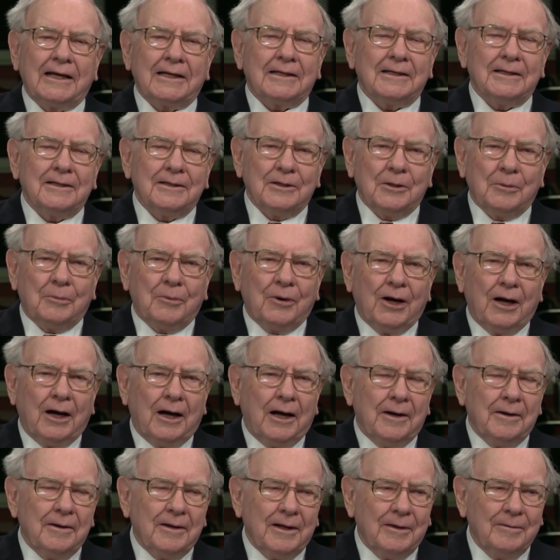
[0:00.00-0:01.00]
like
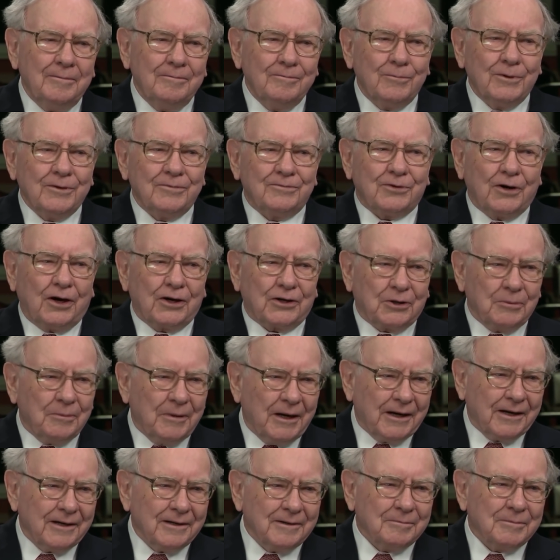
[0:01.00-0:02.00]
LeBron, and we've talked
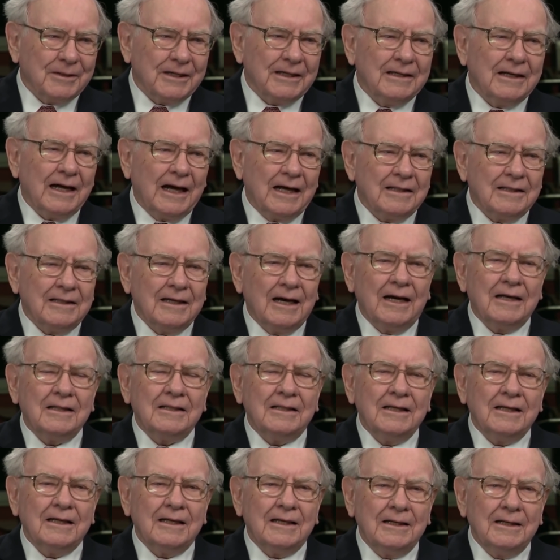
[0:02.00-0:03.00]
about it, but I,
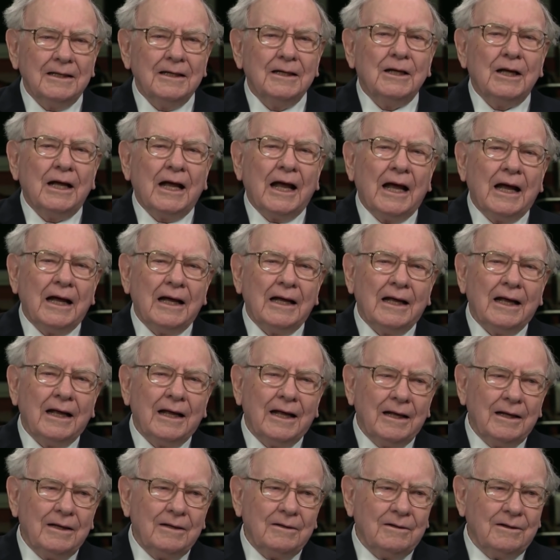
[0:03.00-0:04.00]
I think... You
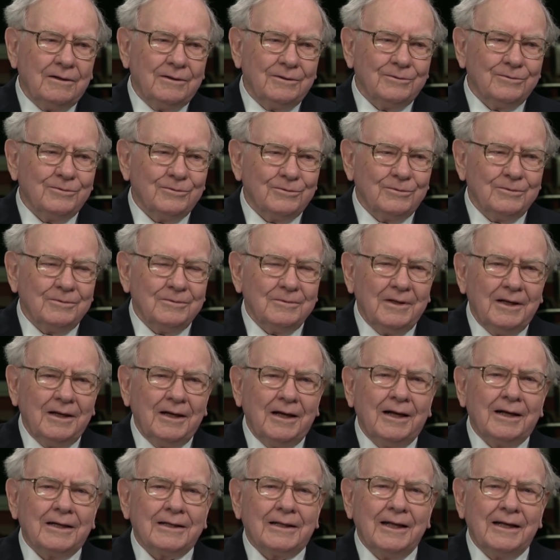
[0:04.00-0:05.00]
and LeBron have talked about it?
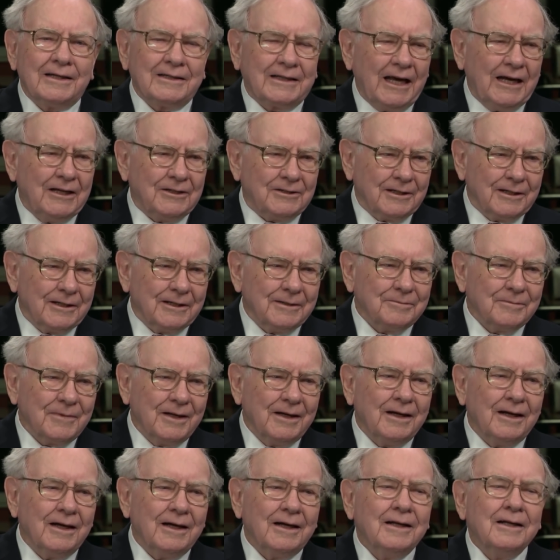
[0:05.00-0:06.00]
Uh, occasionally.
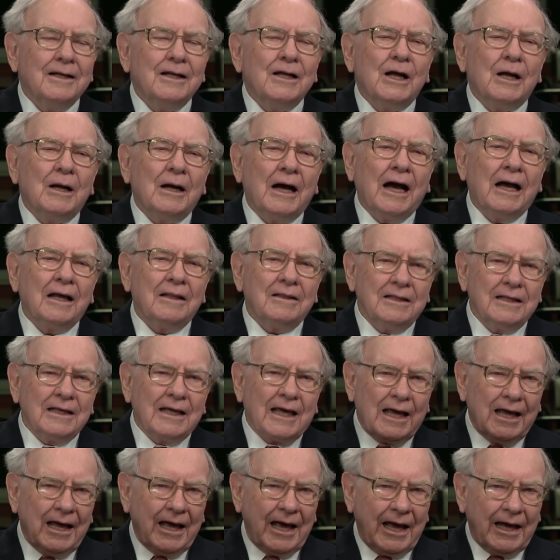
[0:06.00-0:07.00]
Uh, I
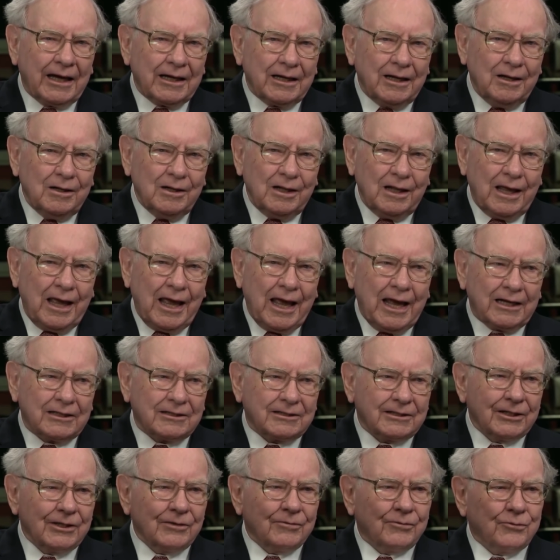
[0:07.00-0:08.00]
think
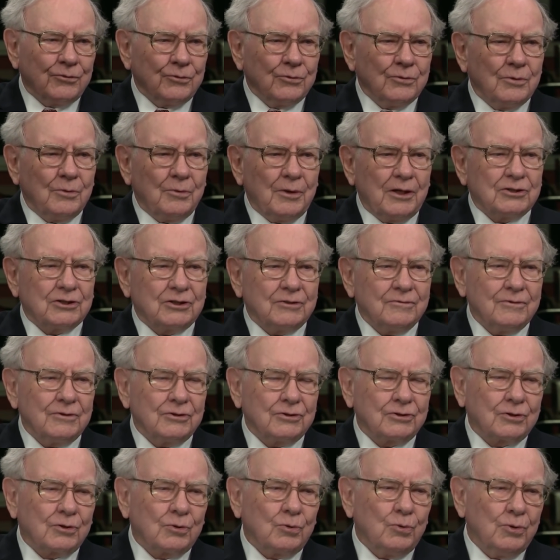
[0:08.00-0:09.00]
actually if through the rest of
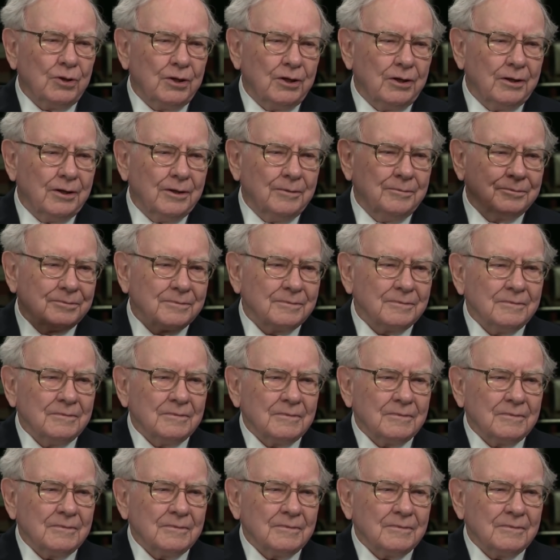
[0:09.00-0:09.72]
his career,